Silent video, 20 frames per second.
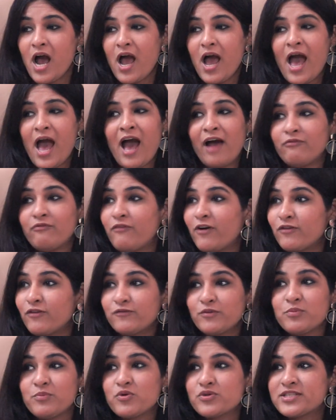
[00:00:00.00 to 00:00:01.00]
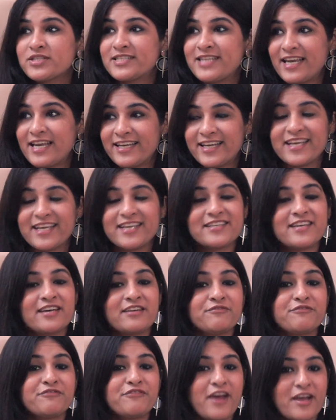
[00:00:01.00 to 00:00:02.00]
have one of the most delicate
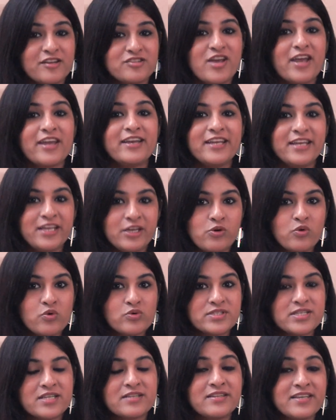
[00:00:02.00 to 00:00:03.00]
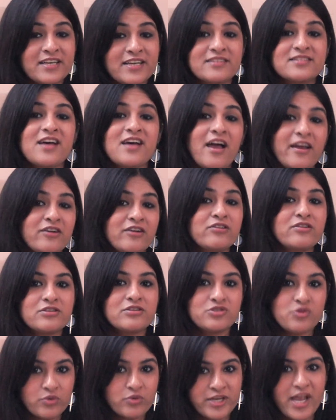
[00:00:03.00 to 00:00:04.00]
and fragile egos in the entire
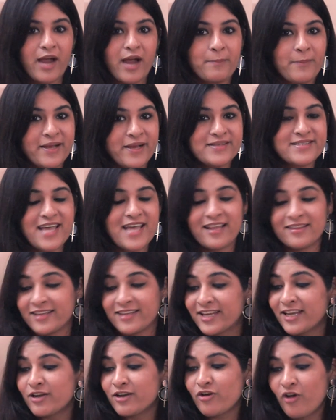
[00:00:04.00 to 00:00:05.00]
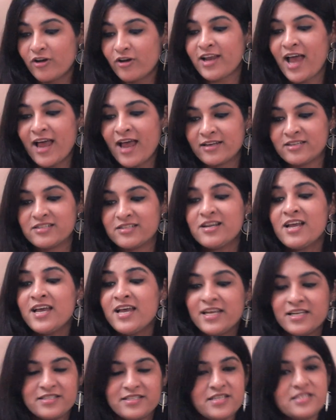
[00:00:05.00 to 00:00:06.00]
zodiac belt, and they cannot handle
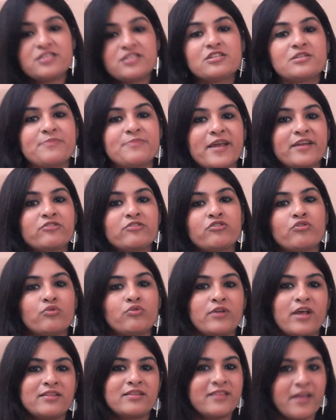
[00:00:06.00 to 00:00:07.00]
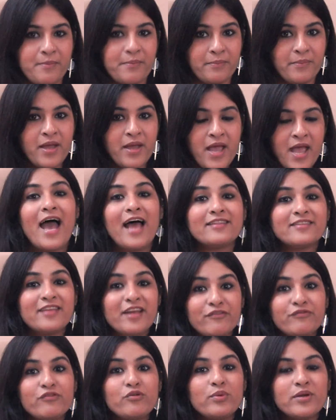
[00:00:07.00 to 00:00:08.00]
disrespect thrown at them. And
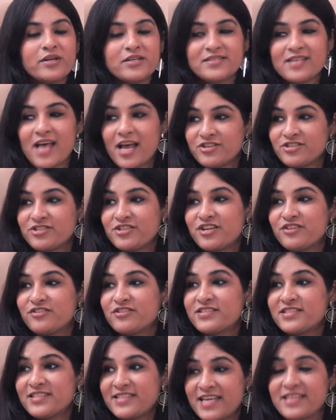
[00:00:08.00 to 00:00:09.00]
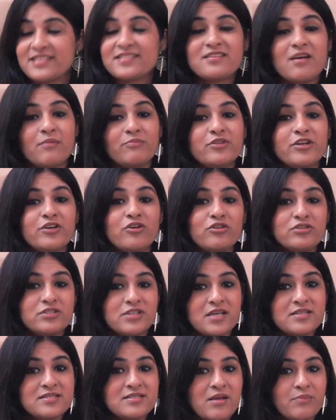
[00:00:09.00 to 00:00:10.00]
therefore, when a Sagittarius says something or
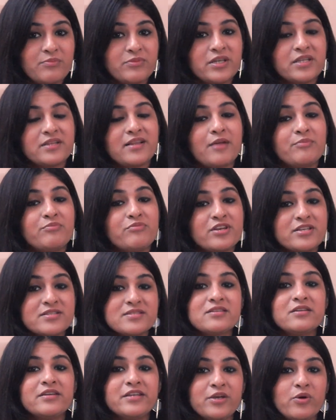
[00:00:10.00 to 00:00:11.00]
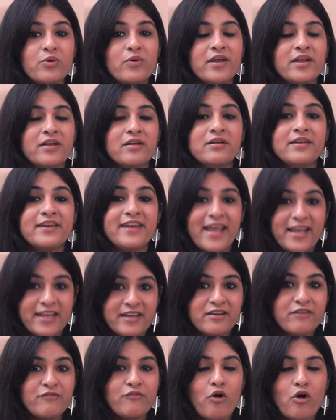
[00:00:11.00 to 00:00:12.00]
does something that brings a Leo in a
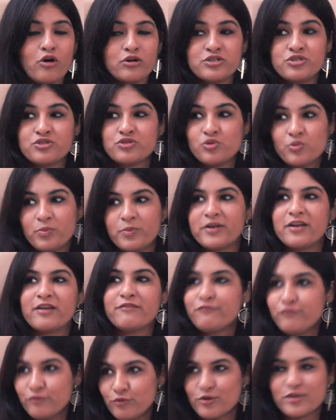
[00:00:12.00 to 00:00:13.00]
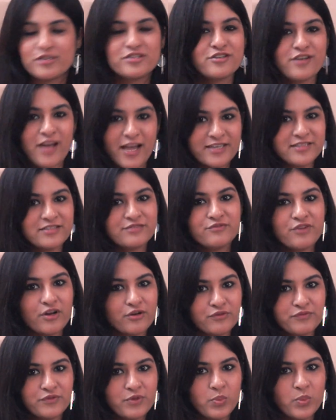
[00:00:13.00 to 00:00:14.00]
negative or stupid and foolish light in
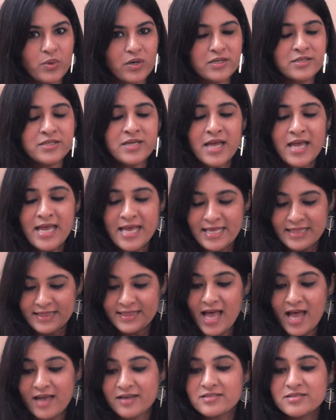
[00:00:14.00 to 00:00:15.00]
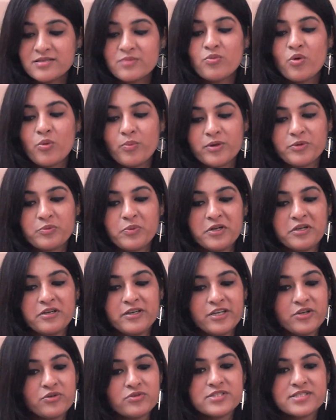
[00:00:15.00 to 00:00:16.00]
front of the world, that is the moment when a
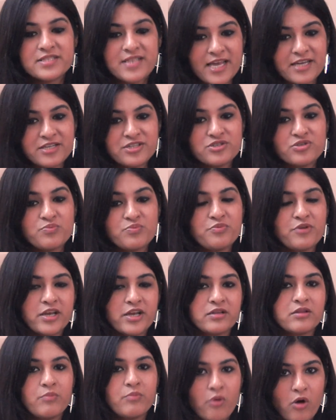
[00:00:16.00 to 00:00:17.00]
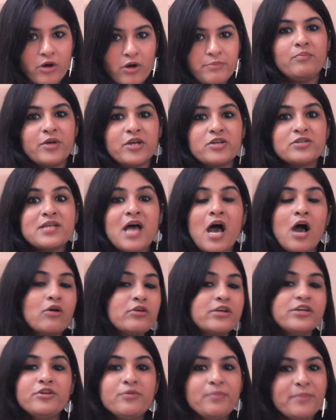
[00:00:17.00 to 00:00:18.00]
Leo decides to break the bond, because how
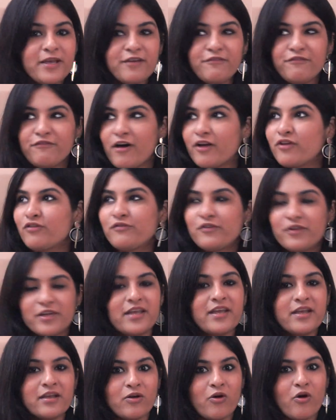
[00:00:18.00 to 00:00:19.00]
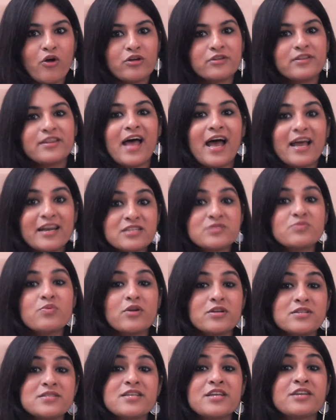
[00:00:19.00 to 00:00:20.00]
can you make fun of a king? Or that is
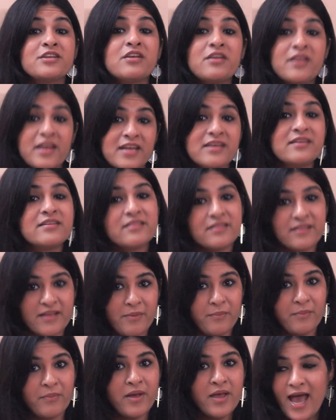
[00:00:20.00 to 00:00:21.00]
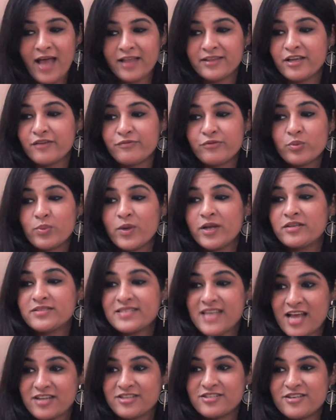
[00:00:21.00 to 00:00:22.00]
what is ingrained in them. And therefore, when a
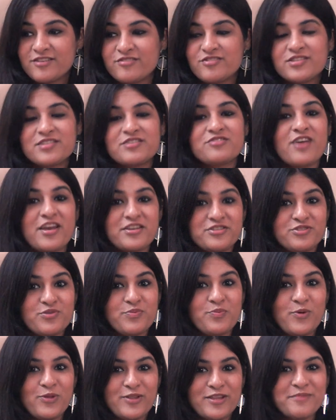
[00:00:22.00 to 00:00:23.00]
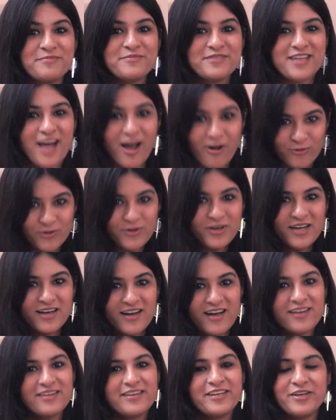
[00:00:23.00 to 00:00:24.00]
Sagittarius tries to pull them down,
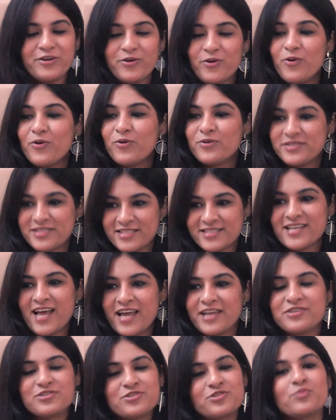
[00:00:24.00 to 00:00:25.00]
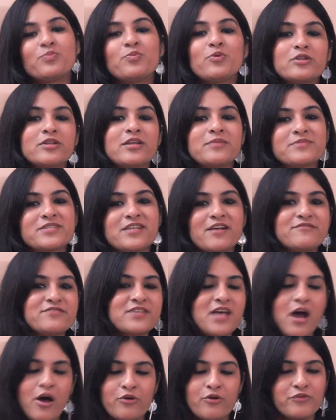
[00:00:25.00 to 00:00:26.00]
a Leo decides to pull themselves
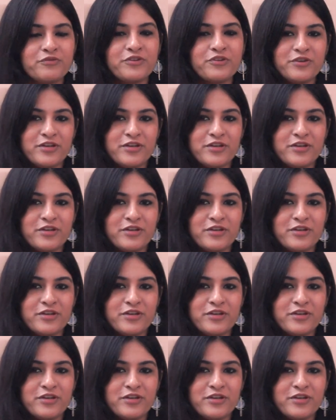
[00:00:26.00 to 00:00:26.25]
out of the